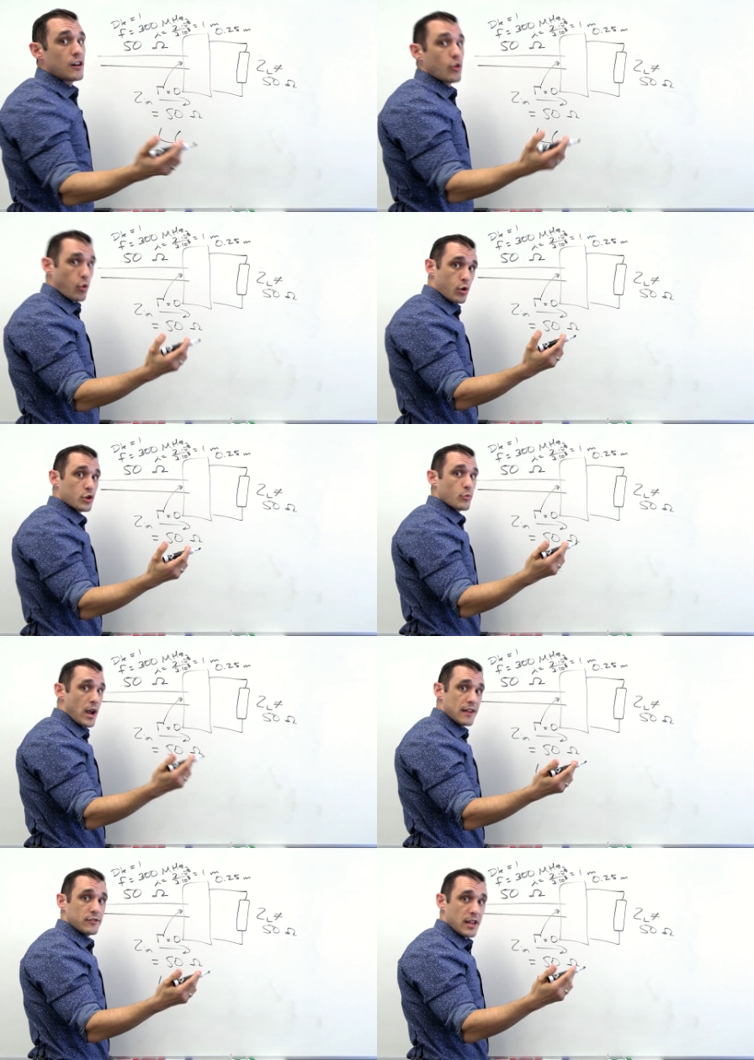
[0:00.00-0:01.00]
a quarter
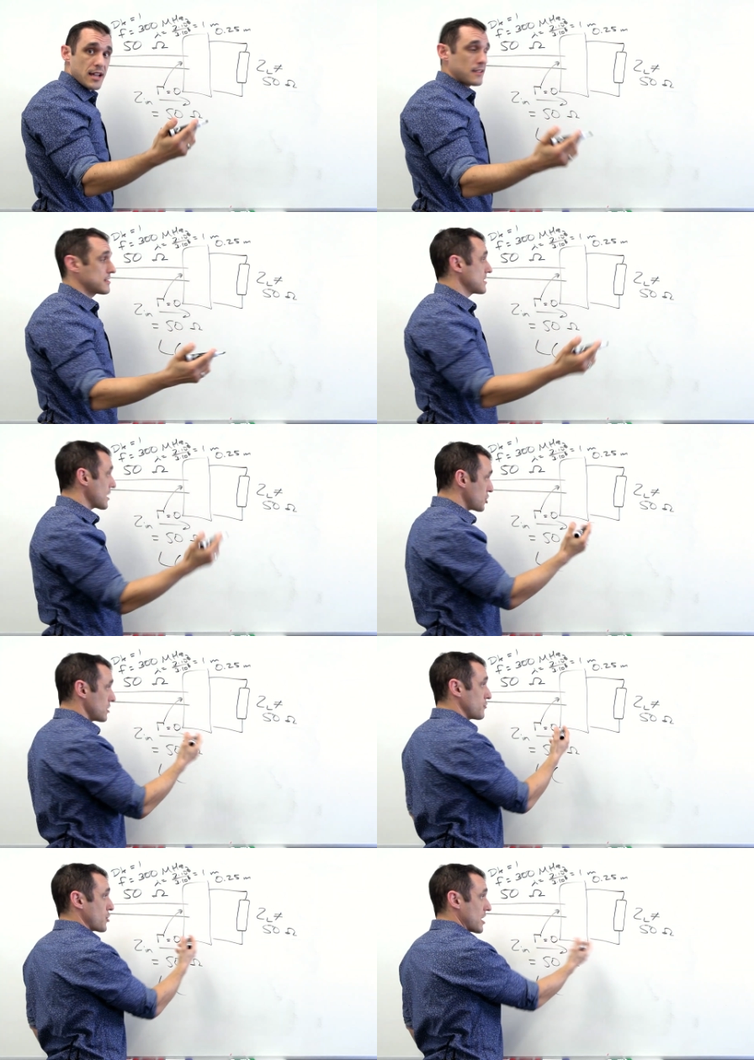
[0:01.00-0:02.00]
wavelength
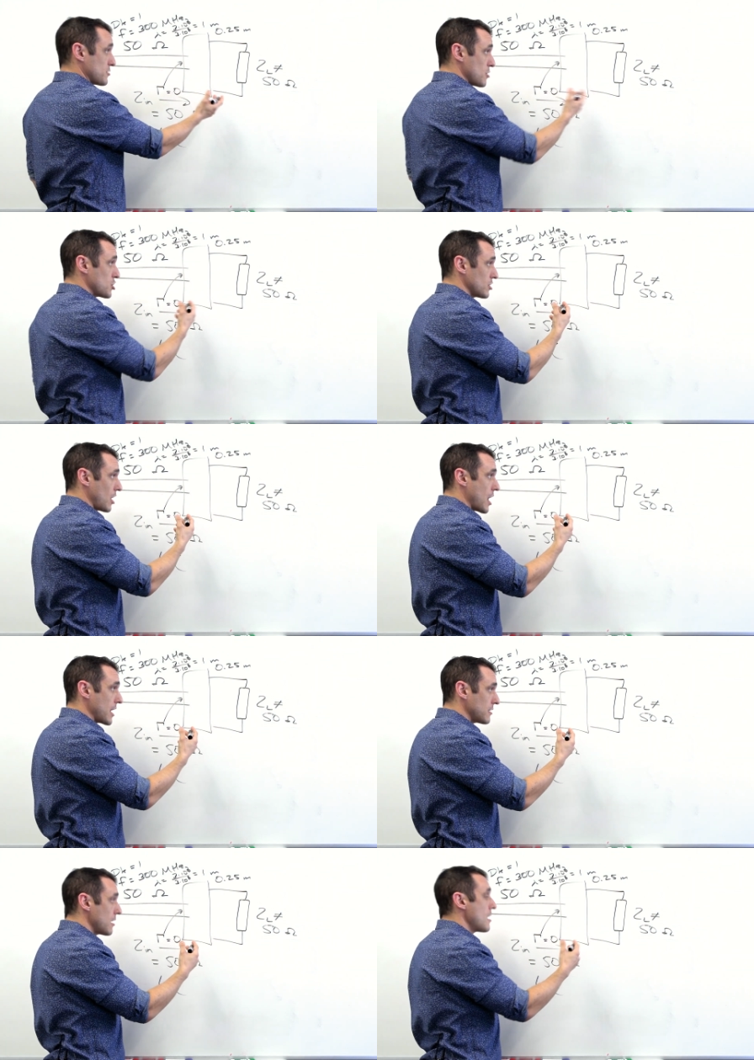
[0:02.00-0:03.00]
section of transmission
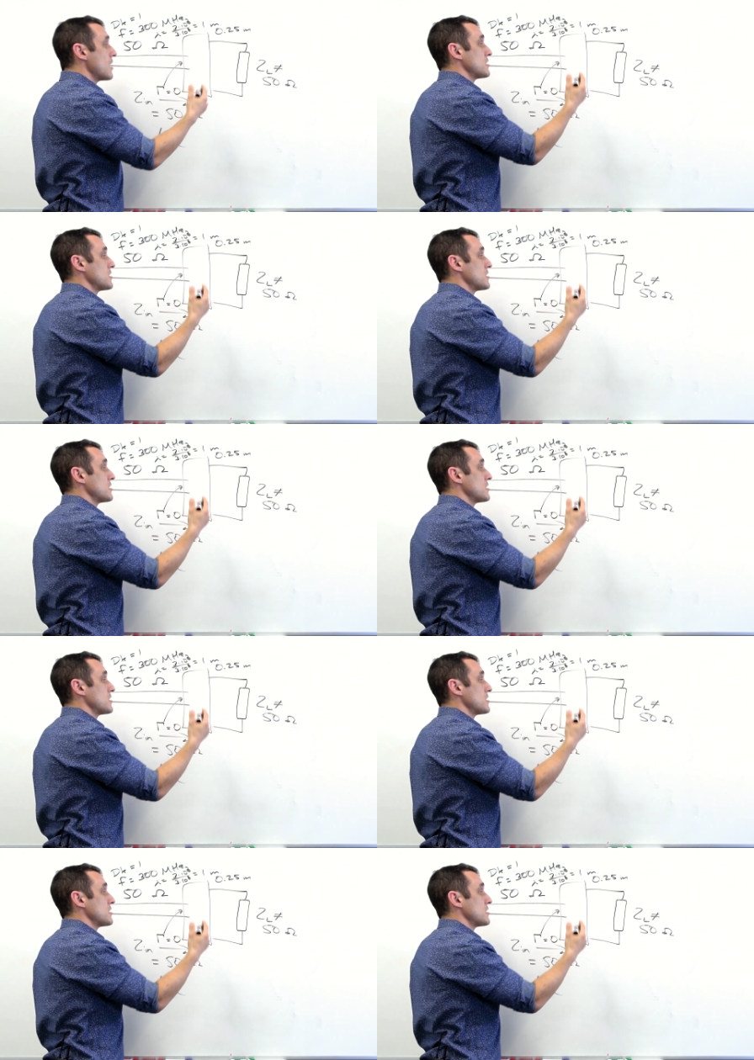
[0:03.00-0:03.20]
line